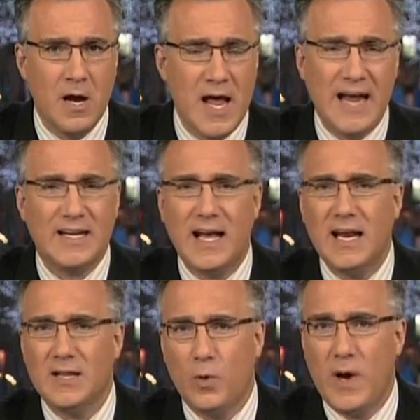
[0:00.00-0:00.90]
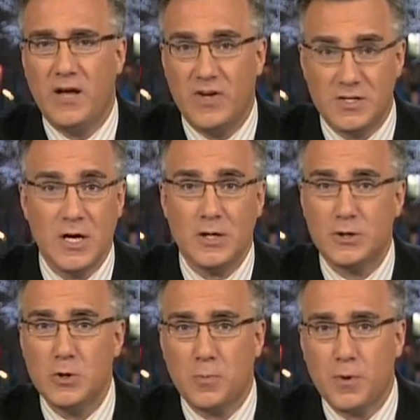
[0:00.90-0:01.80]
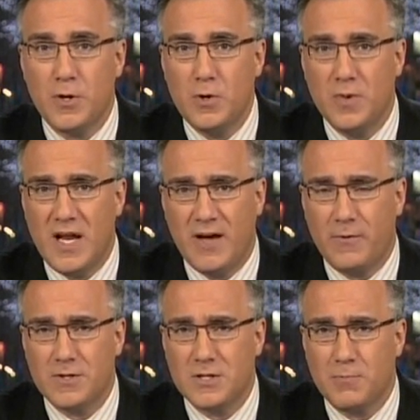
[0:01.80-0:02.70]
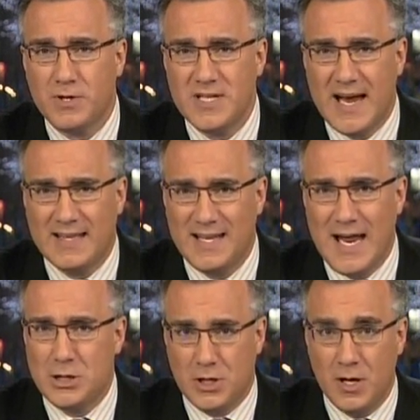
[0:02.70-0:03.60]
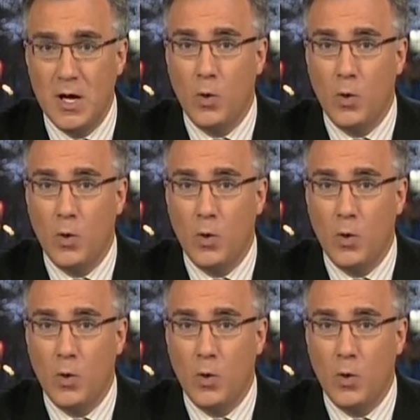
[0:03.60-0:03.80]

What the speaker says: and getting in the way of his superhuman efforts to protect the nation,